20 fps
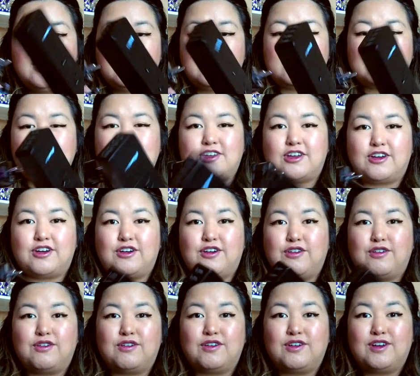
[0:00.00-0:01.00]

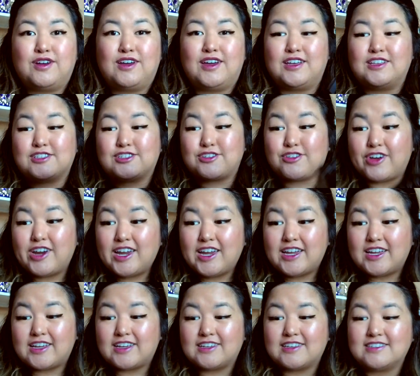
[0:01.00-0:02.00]
So it's
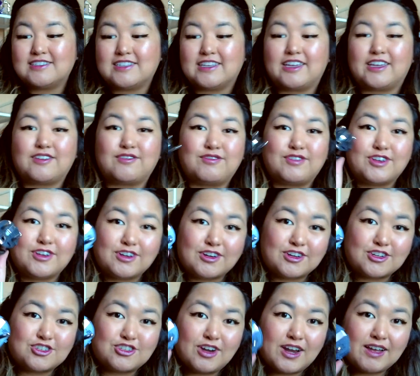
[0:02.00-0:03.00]
great because like if
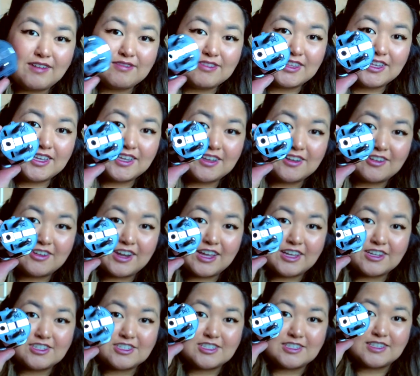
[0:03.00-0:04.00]
you're traveling
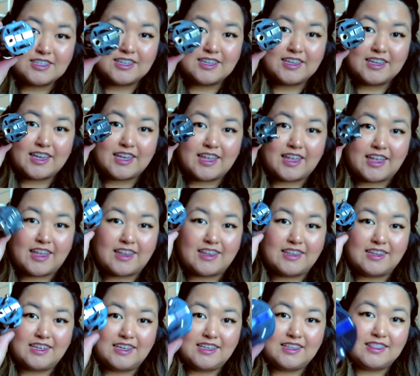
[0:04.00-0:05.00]
internationally
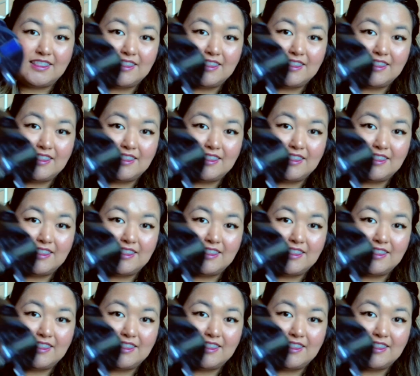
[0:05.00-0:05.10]
and need